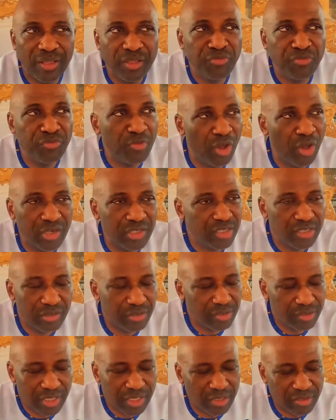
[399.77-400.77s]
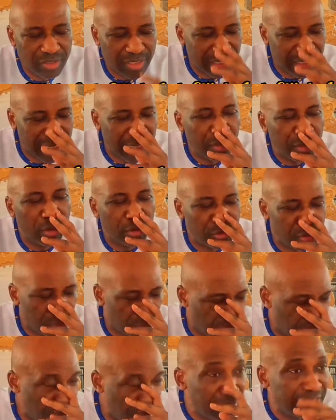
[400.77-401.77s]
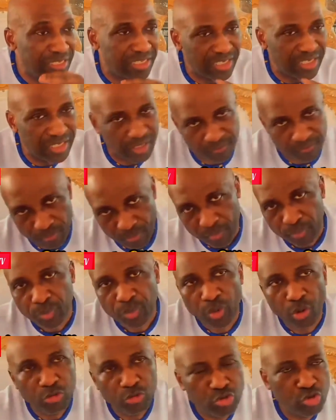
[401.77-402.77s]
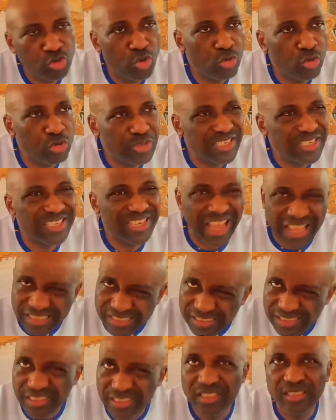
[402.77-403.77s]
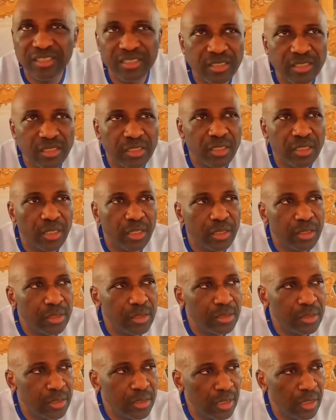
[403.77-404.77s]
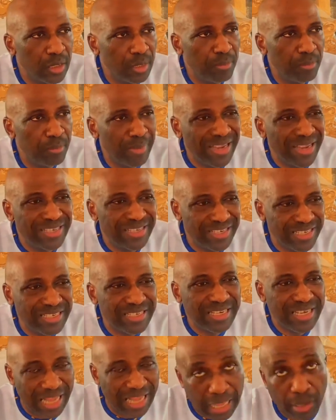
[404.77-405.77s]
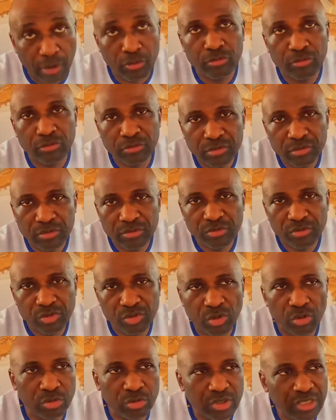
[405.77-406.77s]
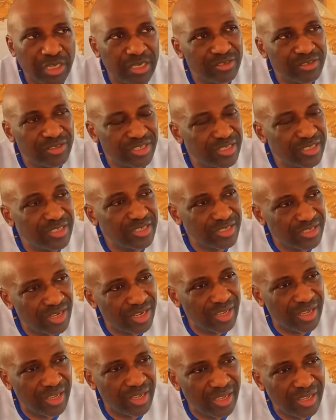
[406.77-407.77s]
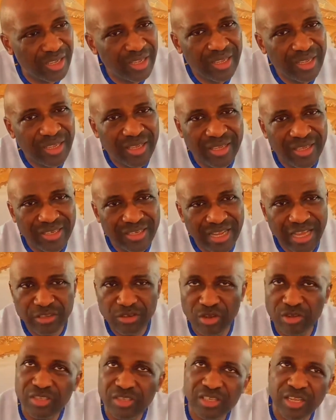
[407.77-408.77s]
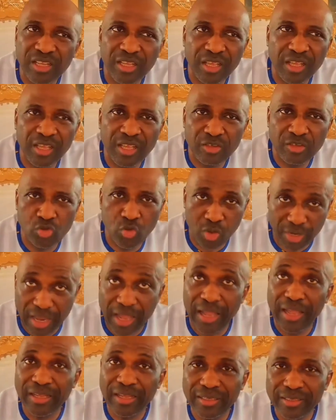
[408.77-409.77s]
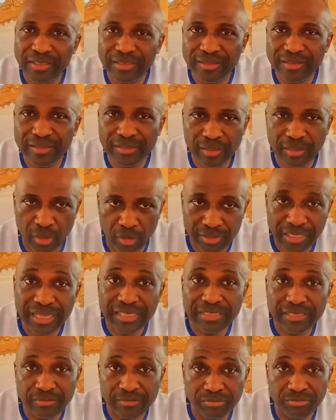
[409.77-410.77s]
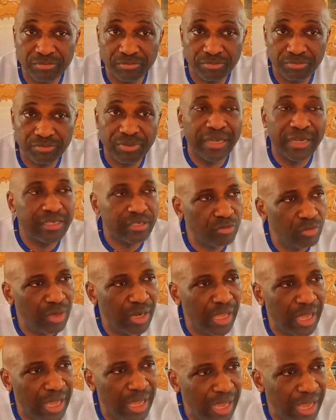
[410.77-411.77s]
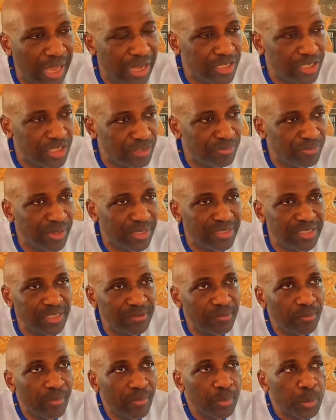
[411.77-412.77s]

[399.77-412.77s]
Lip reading: If not, Chelsea cannot fit to stand the Madrid now. So Chelsea they are just a joker on that particular aspect.